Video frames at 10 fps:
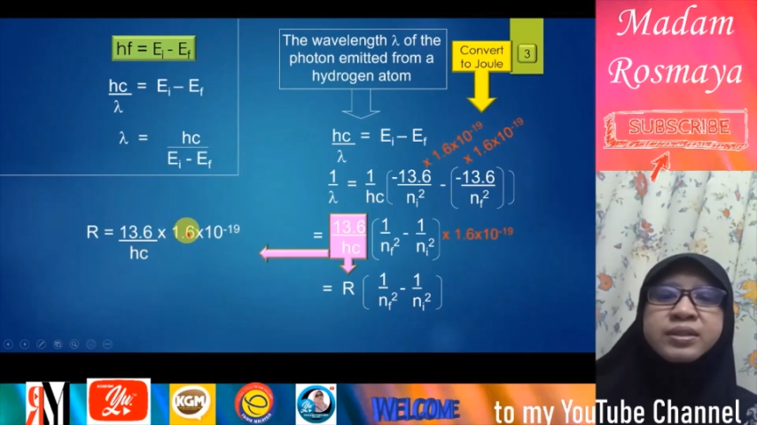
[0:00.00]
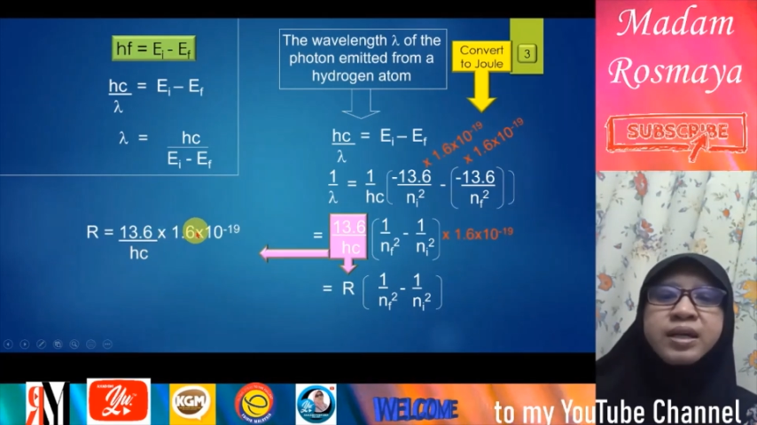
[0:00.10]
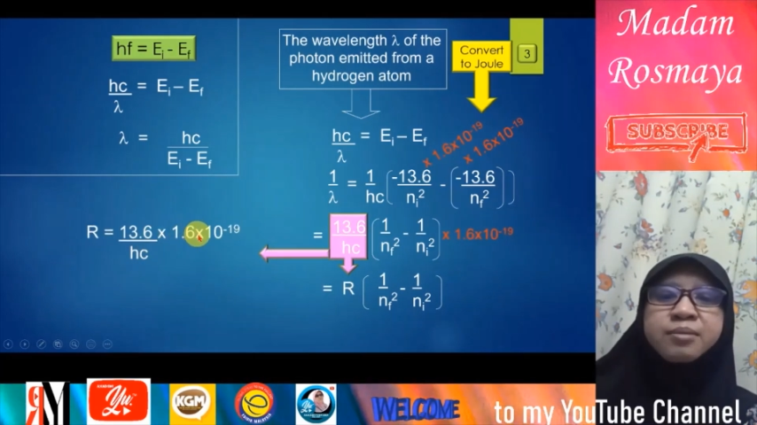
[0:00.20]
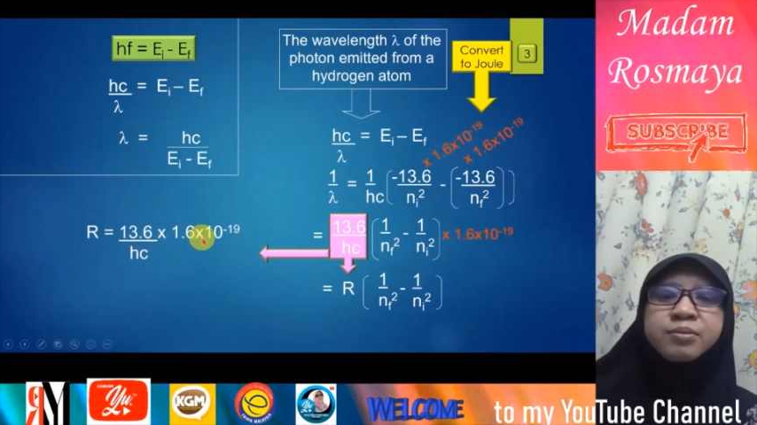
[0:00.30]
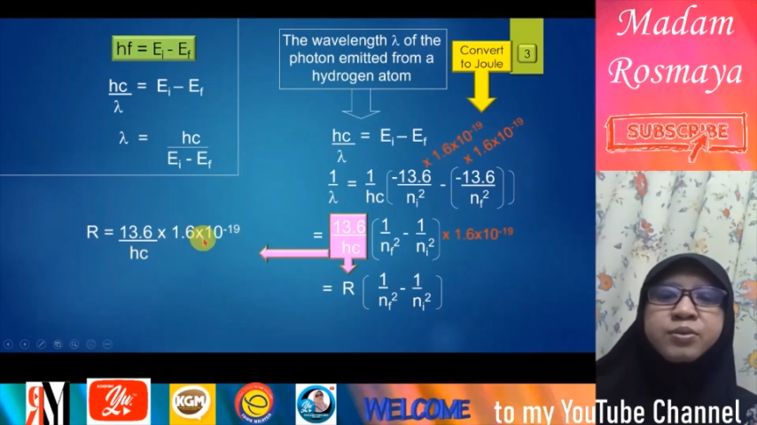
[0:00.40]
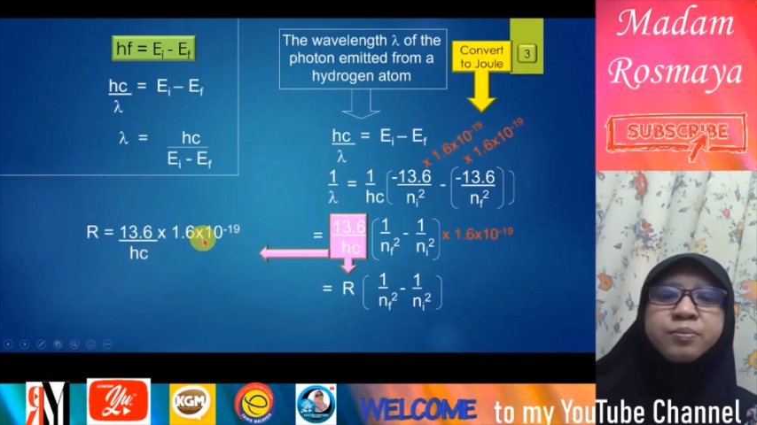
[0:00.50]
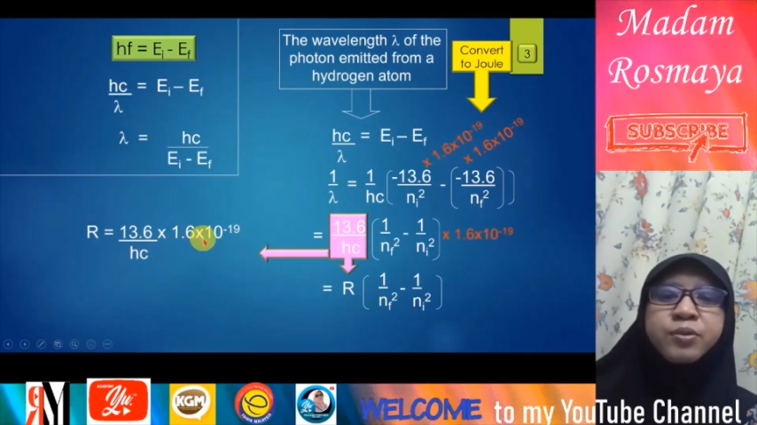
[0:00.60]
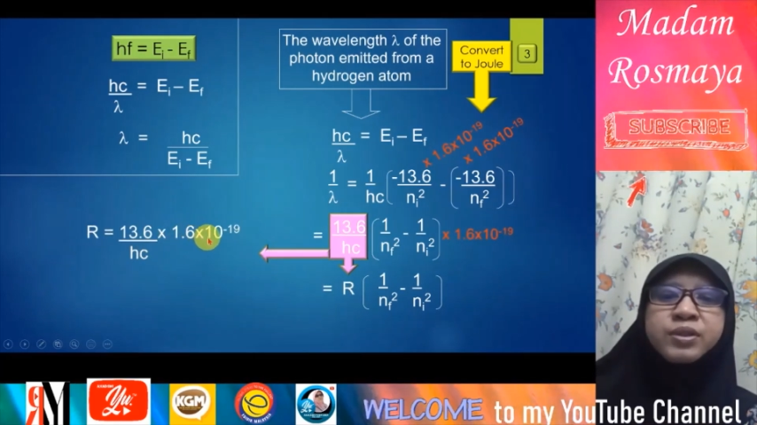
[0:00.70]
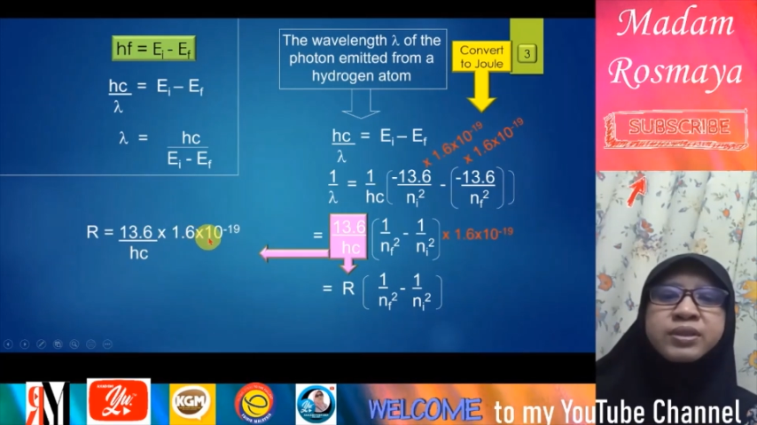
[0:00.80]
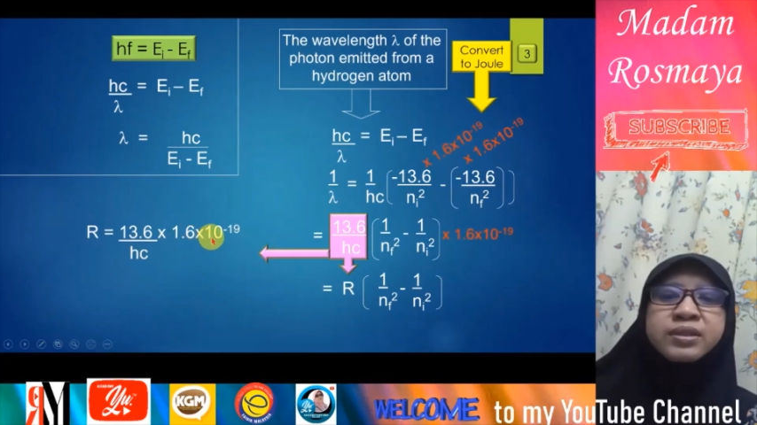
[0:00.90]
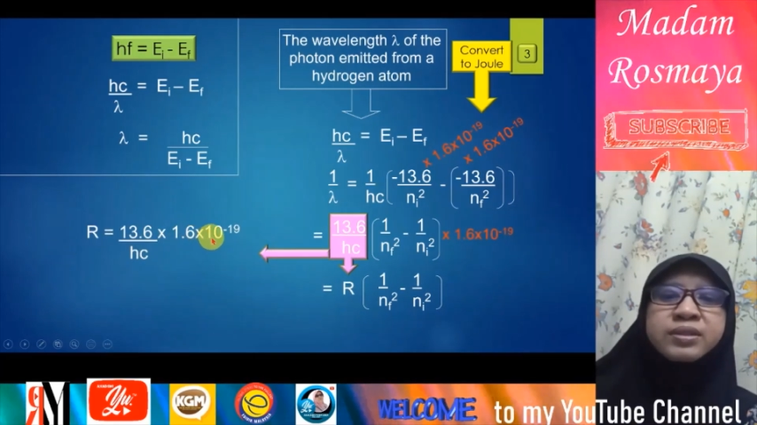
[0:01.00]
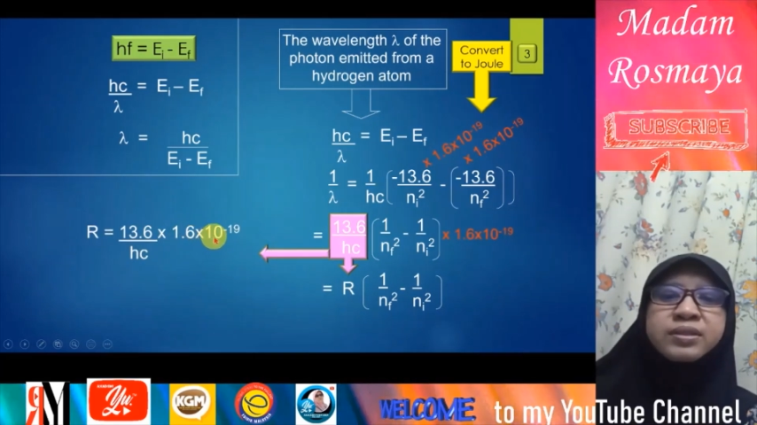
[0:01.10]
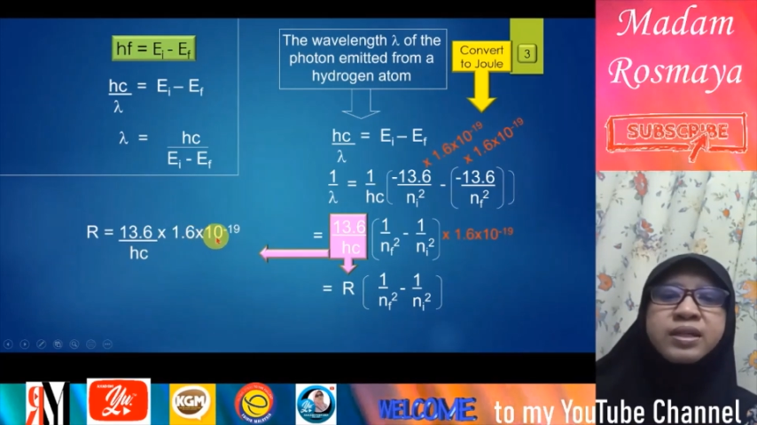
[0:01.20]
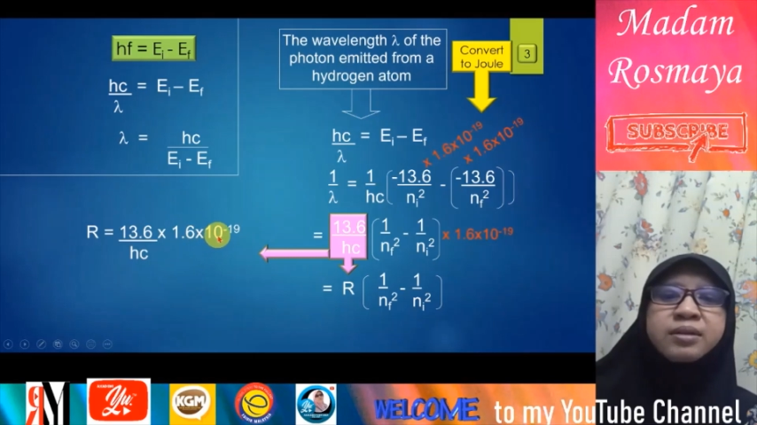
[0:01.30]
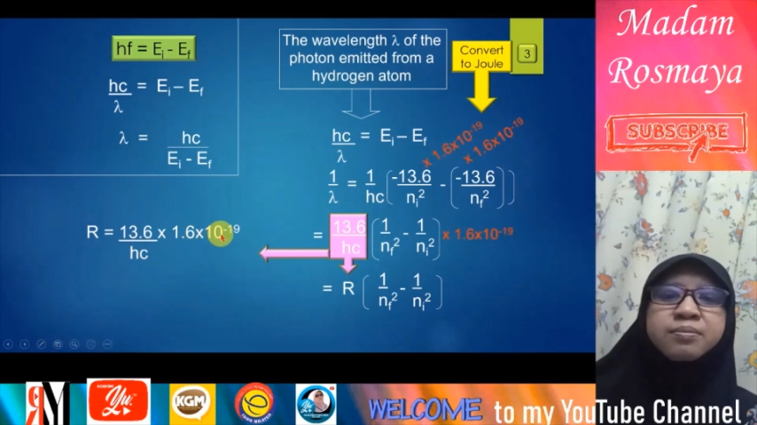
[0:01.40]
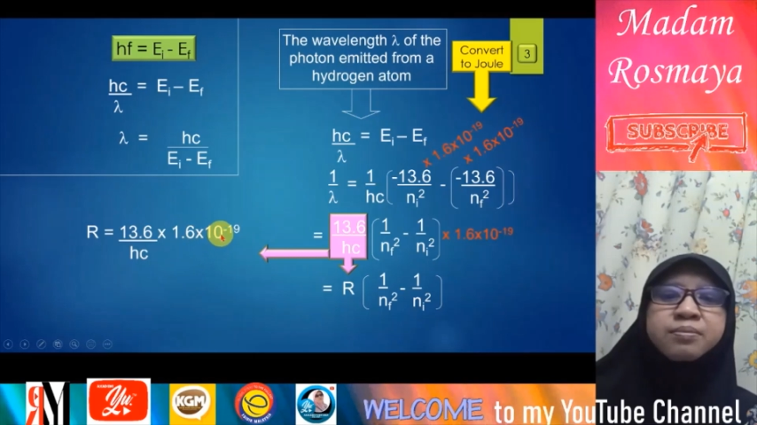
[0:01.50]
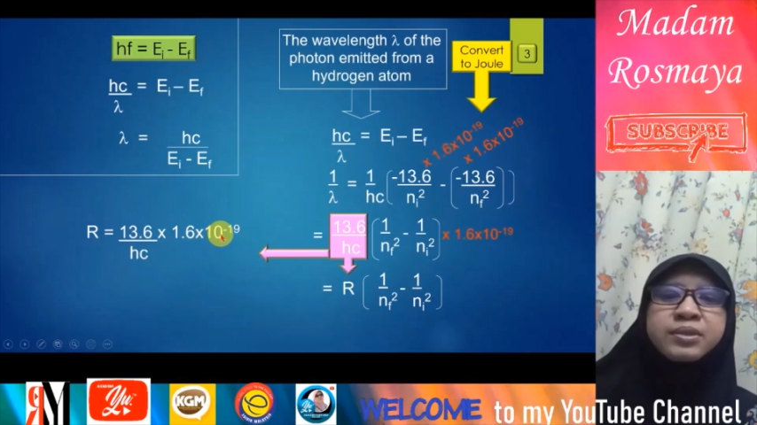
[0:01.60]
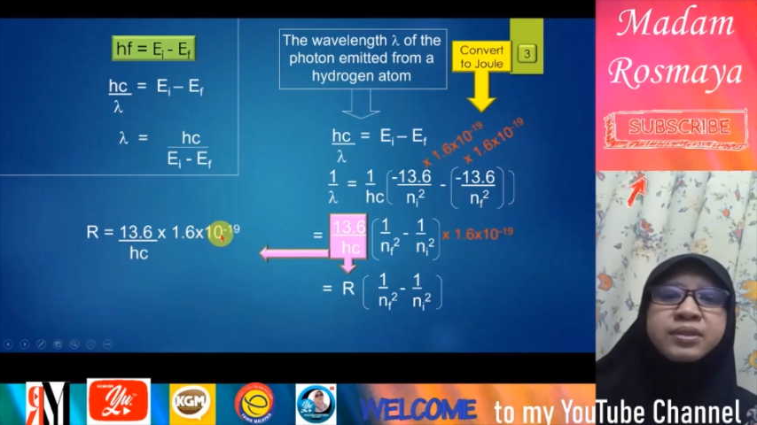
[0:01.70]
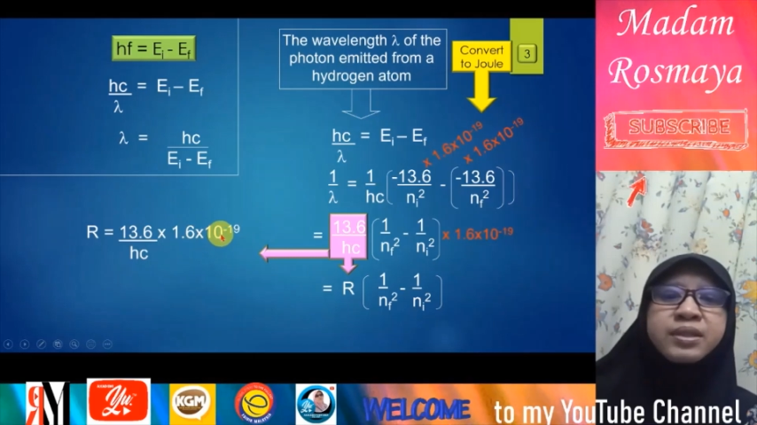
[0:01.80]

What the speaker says: times 1.6 times